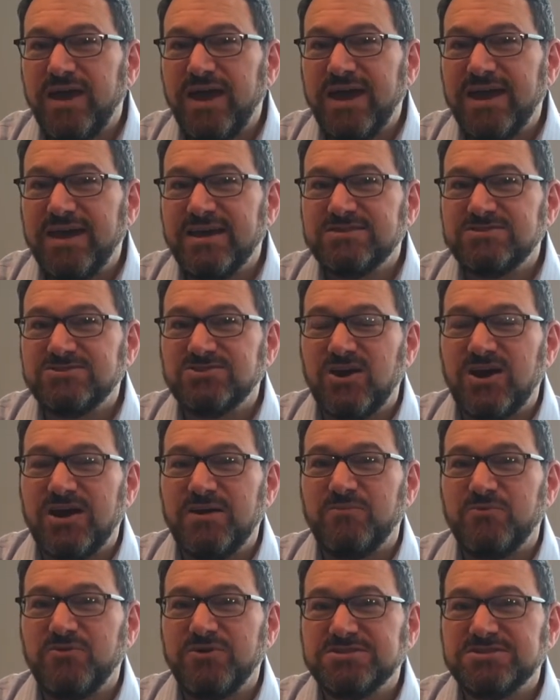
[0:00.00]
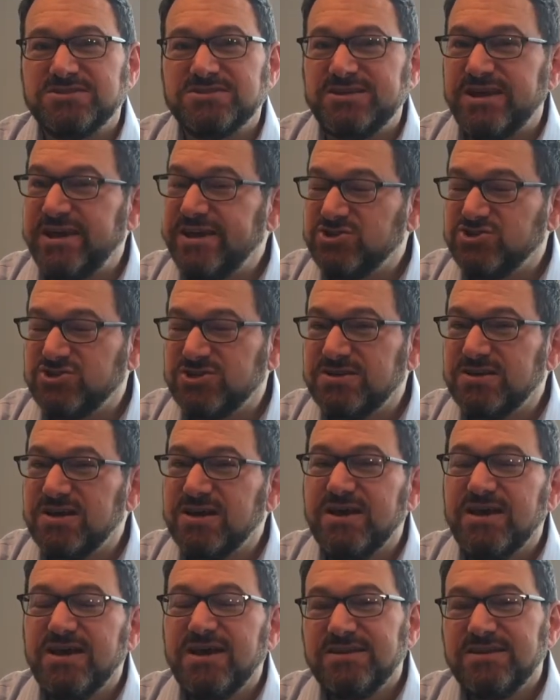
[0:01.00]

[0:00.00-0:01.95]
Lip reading: hands-on presentation,